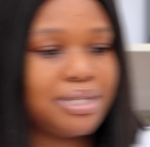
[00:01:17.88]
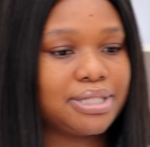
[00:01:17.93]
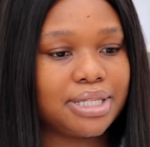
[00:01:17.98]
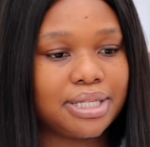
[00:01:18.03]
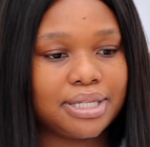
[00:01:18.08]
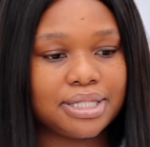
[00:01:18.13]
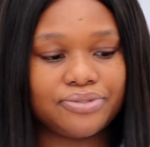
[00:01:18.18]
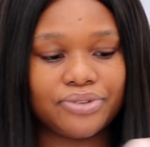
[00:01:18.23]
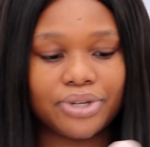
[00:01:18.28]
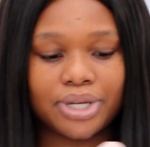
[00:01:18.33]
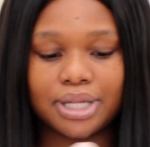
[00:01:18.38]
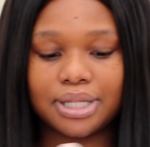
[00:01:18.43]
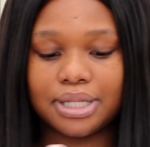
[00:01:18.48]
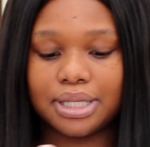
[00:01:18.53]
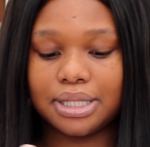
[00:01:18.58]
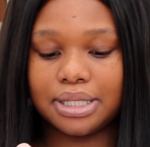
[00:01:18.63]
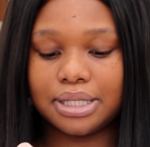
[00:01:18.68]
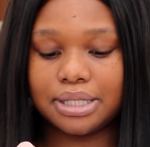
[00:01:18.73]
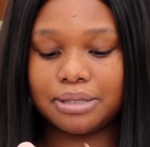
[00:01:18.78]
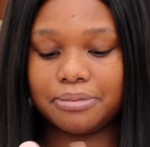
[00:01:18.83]
skin is feeling a
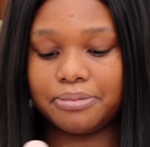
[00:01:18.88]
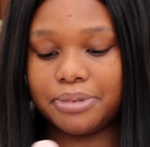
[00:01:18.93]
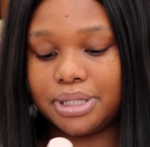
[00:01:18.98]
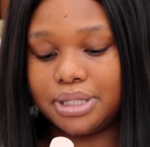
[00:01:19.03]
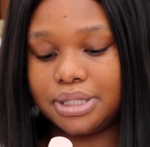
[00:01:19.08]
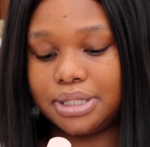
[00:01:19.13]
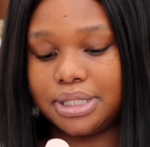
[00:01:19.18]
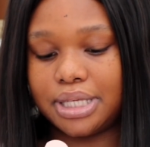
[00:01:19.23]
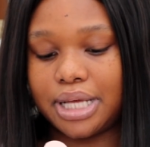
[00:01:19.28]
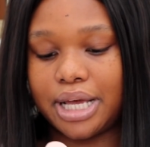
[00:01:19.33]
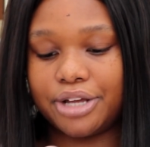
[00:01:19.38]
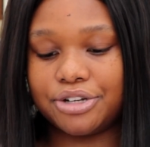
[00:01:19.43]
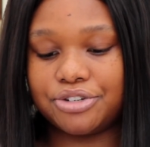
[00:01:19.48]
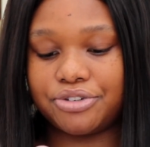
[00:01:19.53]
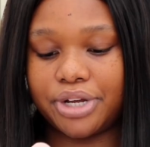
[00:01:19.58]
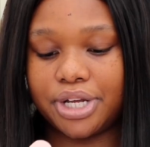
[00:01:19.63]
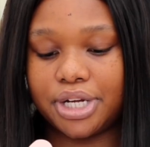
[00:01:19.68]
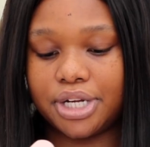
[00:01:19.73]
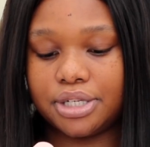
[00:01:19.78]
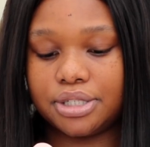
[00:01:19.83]
little bit
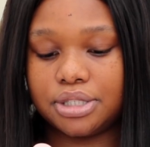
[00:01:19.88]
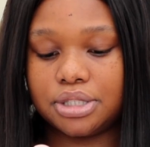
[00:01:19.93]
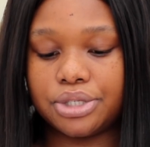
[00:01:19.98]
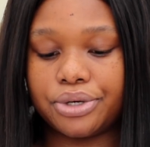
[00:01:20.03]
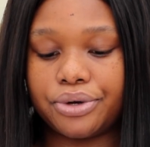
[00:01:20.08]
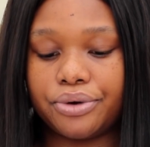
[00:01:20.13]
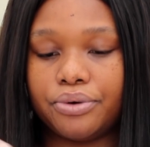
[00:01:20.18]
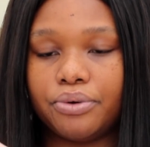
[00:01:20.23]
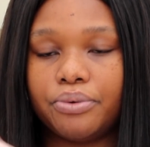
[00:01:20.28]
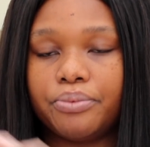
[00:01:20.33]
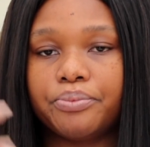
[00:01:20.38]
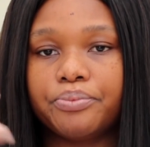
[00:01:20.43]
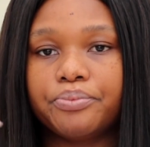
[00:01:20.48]
dehydrated, so